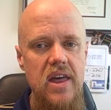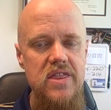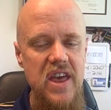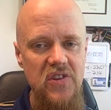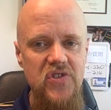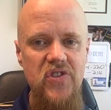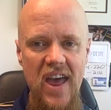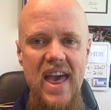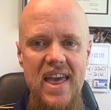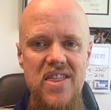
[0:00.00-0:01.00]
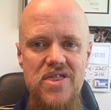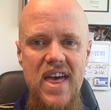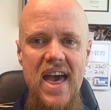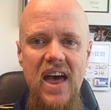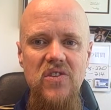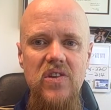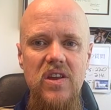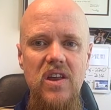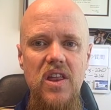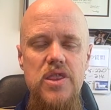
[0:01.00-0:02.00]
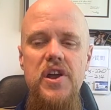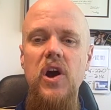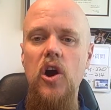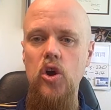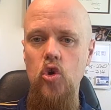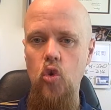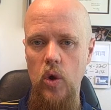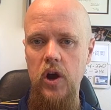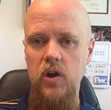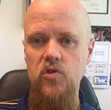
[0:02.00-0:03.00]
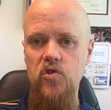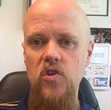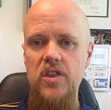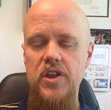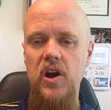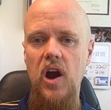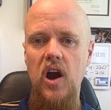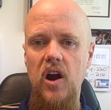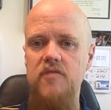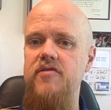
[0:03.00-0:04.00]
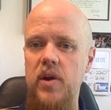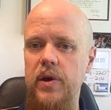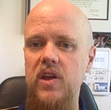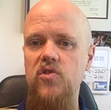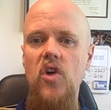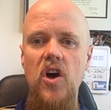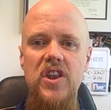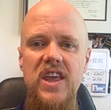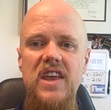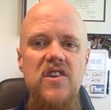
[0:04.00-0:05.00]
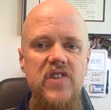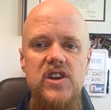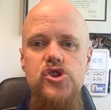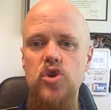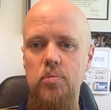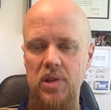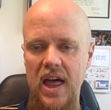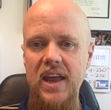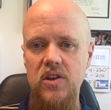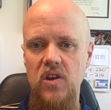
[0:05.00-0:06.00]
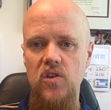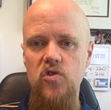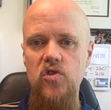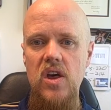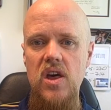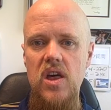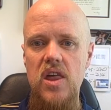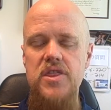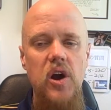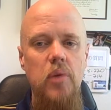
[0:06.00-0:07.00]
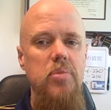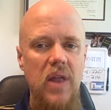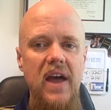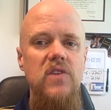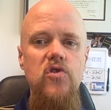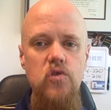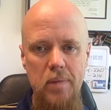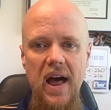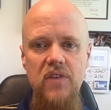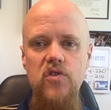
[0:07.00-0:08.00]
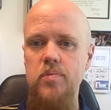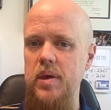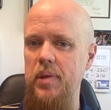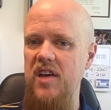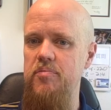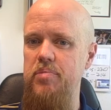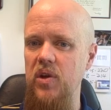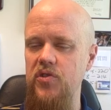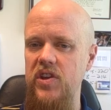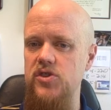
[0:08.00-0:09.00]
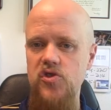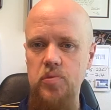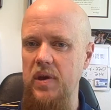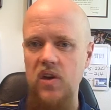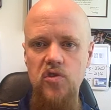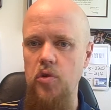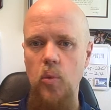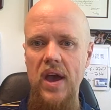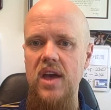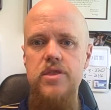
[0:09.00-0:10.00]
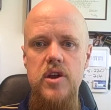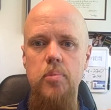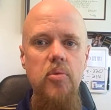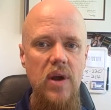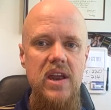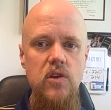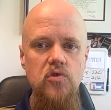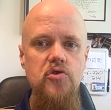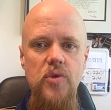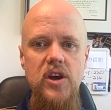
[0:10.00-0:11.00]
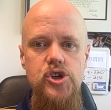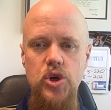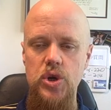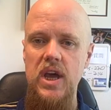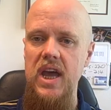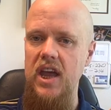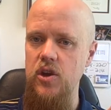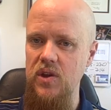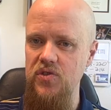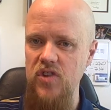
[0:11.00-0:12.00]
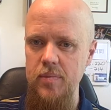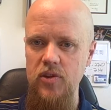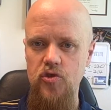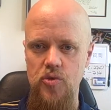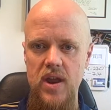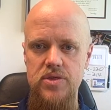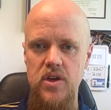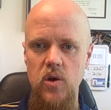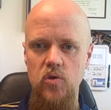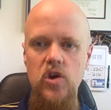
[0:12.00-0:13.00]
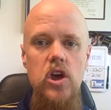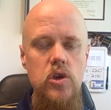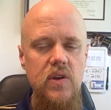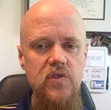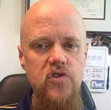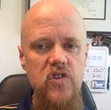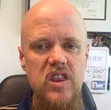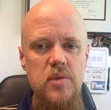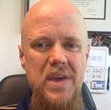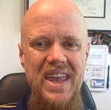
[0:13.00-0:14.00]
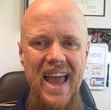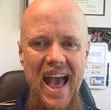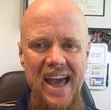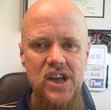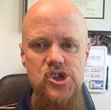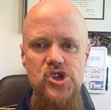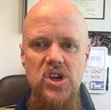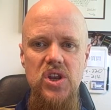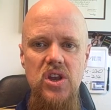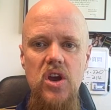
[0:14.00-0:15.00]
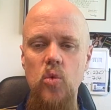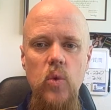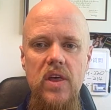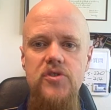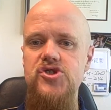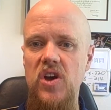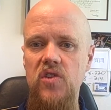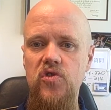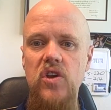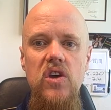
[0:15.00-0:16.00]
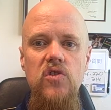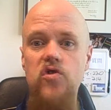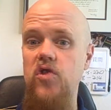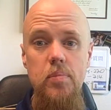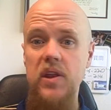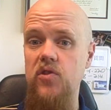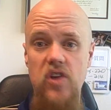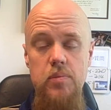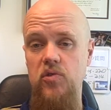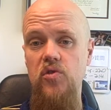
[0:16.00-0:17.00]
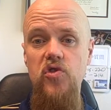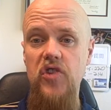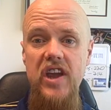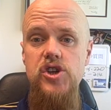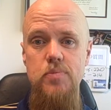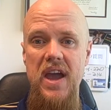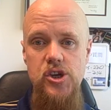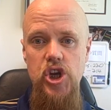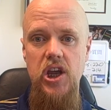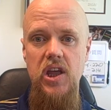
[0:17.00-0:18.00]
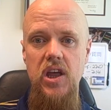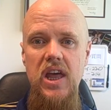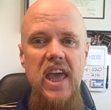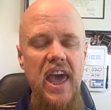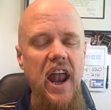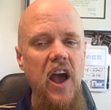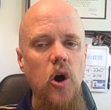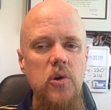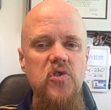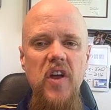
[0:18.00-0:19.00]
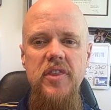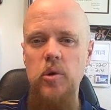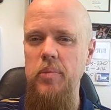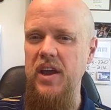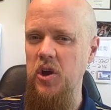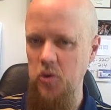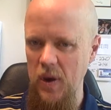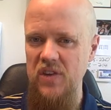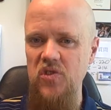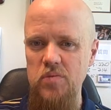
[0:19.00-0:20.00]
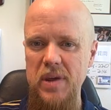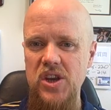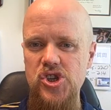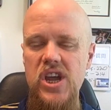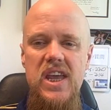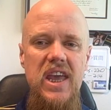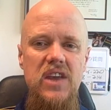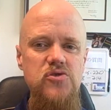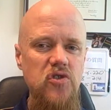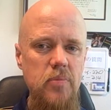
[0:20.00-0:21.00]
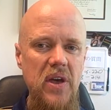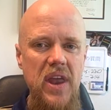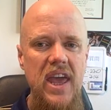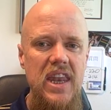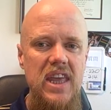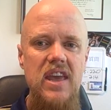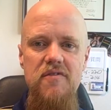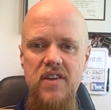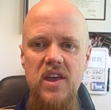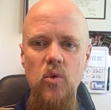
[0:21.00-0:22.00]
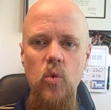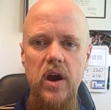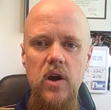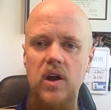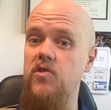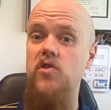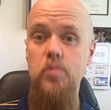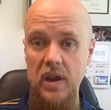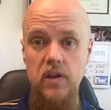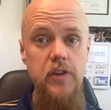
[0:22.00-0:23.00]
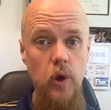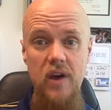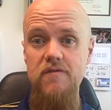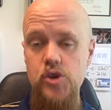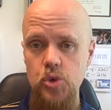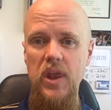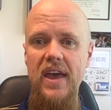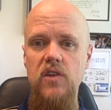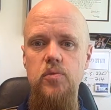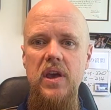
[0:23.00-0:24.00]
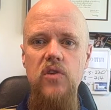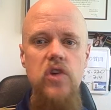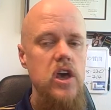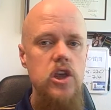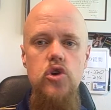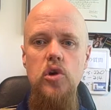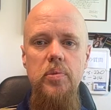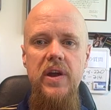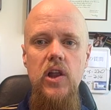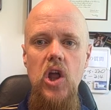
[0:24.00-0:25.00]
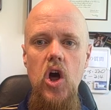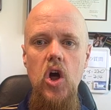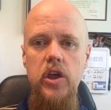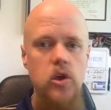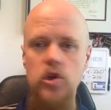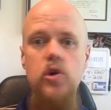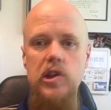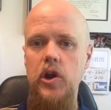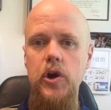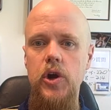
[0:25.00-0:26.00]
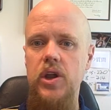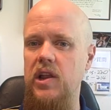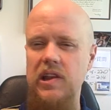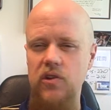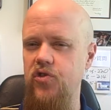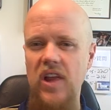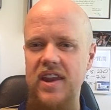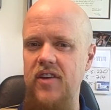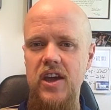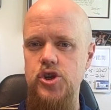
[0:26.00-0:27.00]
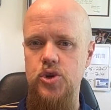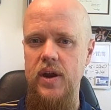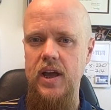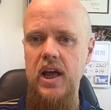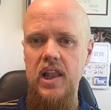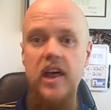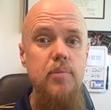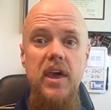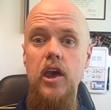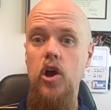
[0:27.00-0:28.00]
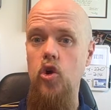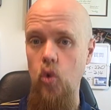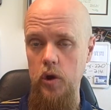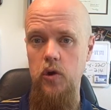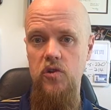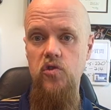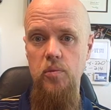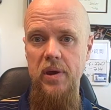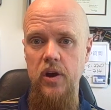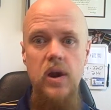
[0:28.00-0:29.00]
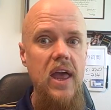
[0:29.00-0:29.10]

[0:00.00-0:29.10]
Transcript: they say that there are quirks, there are variants on inattentional blindness, there are blind spots that people have built in just because of the way their brain is structured, and you can demonstrate those. You can see them in action with just simple examples of stage magic. And I always thought that would make a great speech in just about any event where it's expected that you'll have visual aids, because you could bring along, you could learn a little sleight of hand trick like making a quarter disappear